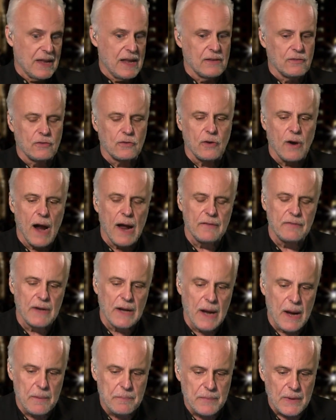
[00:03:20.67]
it's
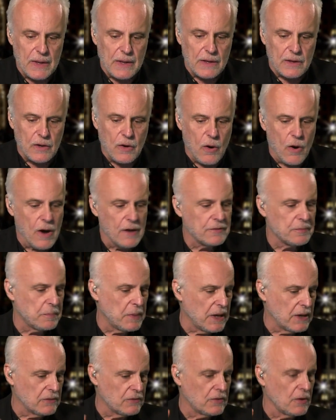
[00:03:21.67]
driving up costs
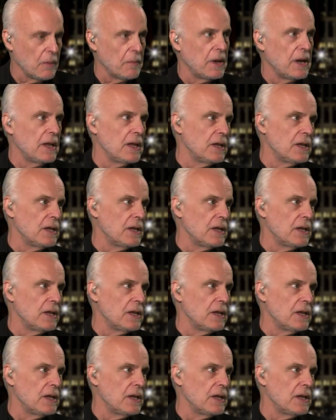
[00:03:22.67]
because so many